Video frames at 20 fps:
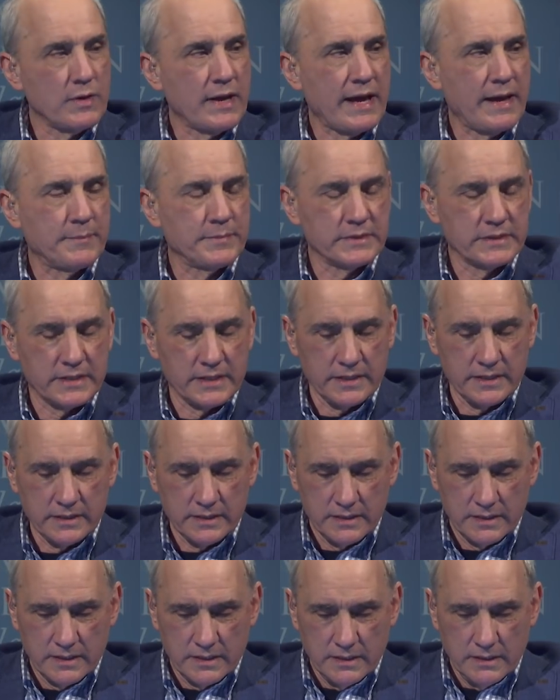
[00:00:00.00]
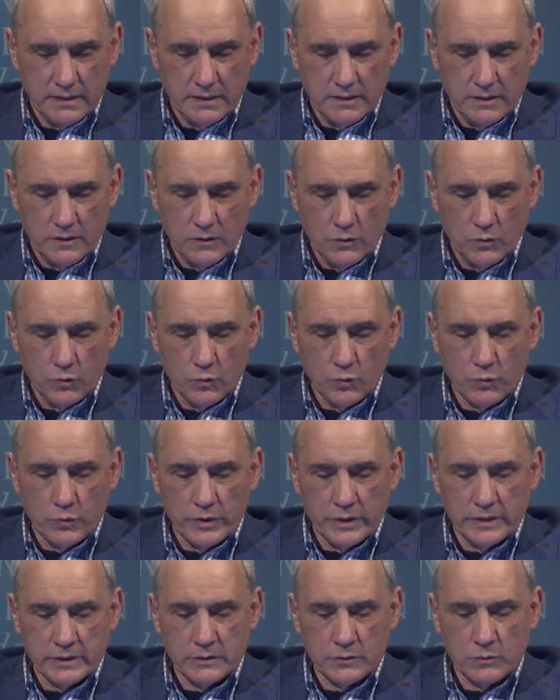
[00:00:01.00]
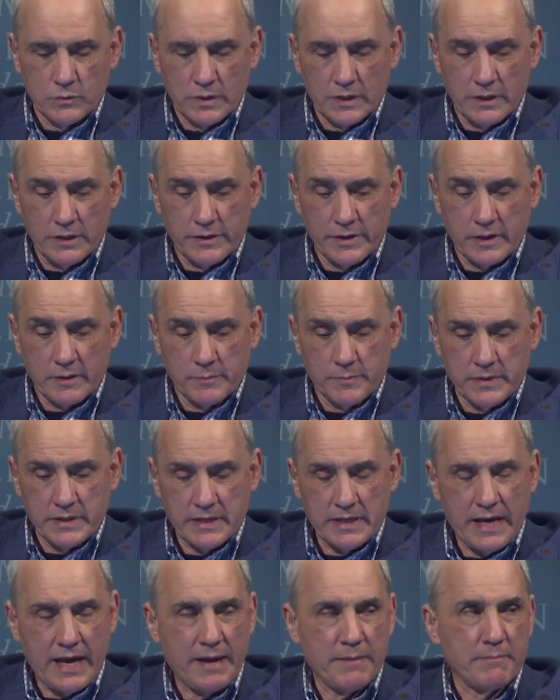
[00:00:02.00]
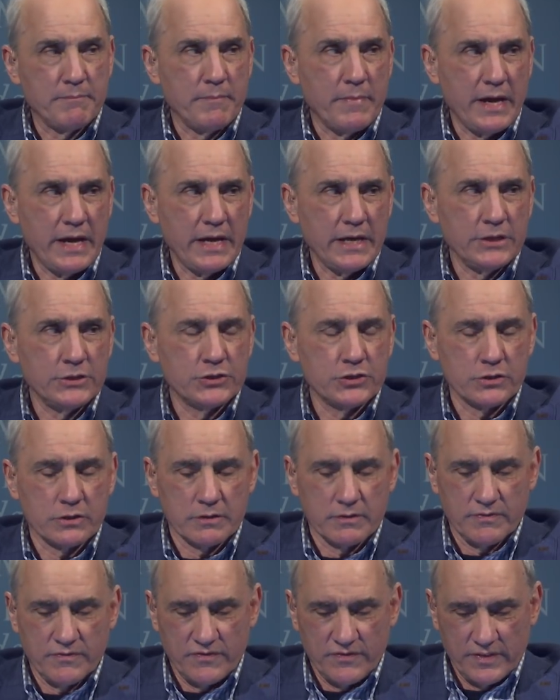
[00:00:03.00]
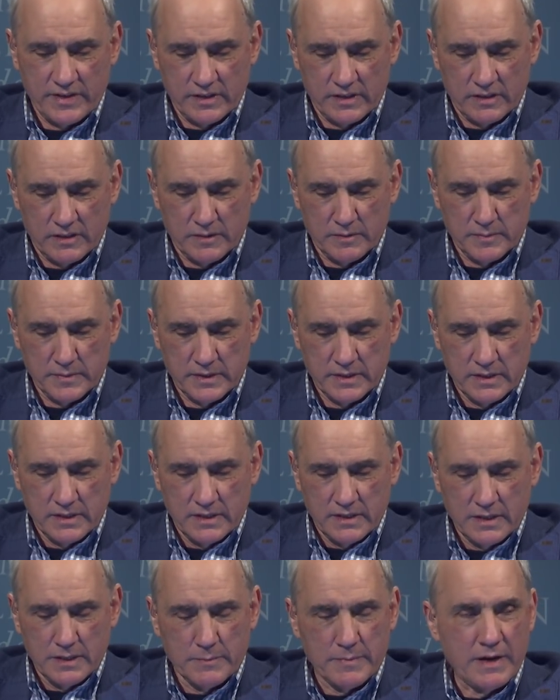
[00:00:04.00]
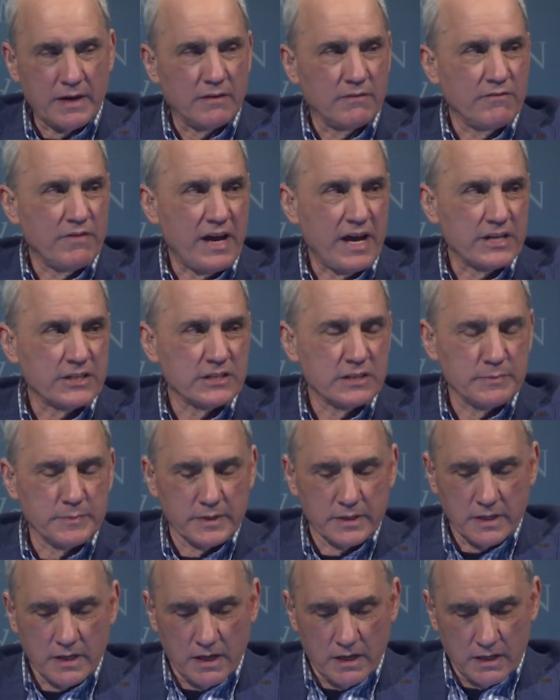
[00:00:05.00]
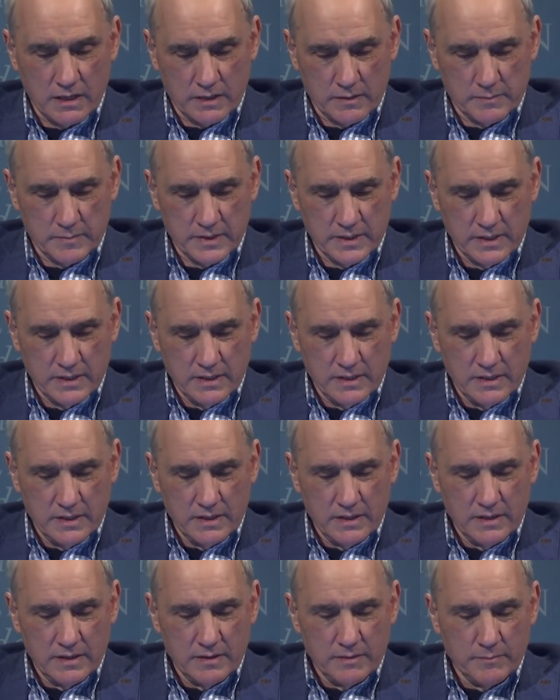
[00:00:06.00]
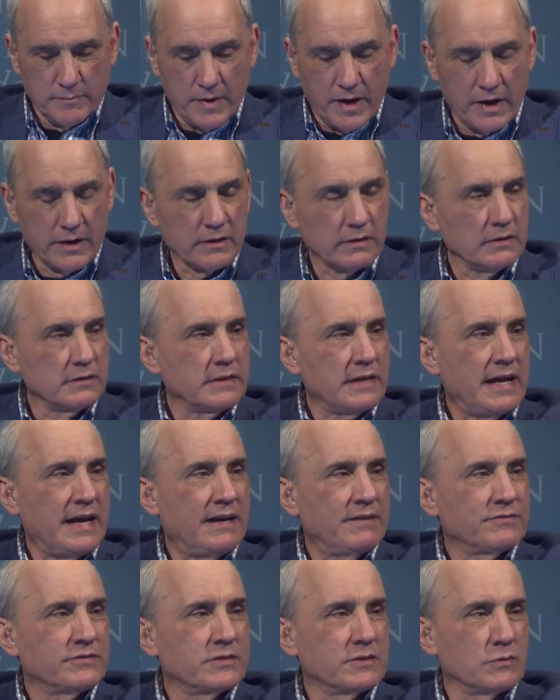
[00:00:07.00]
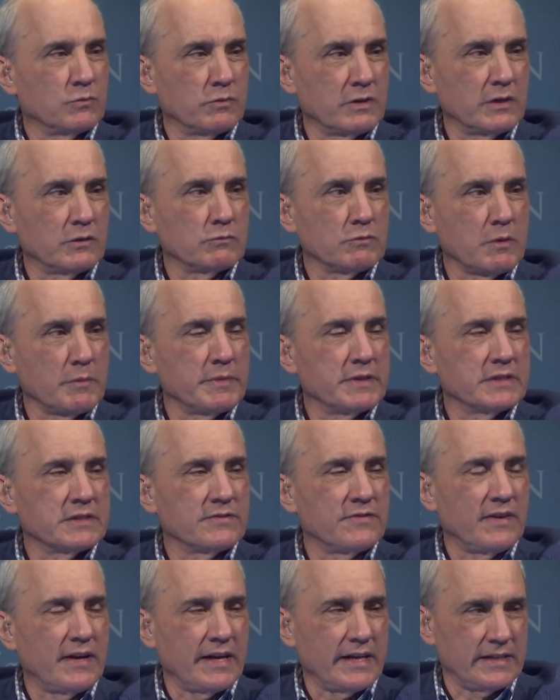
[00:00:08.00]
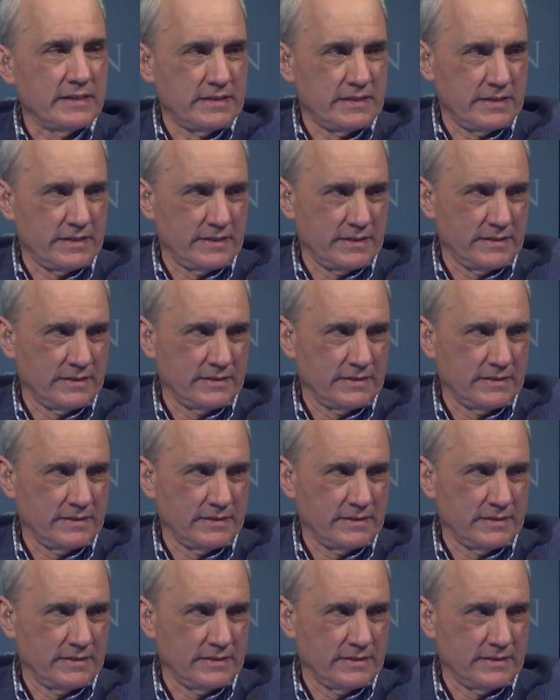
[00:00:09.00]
Ramsey. When will there be a major film about Vashti McCollum modeled after One Woman's Fight?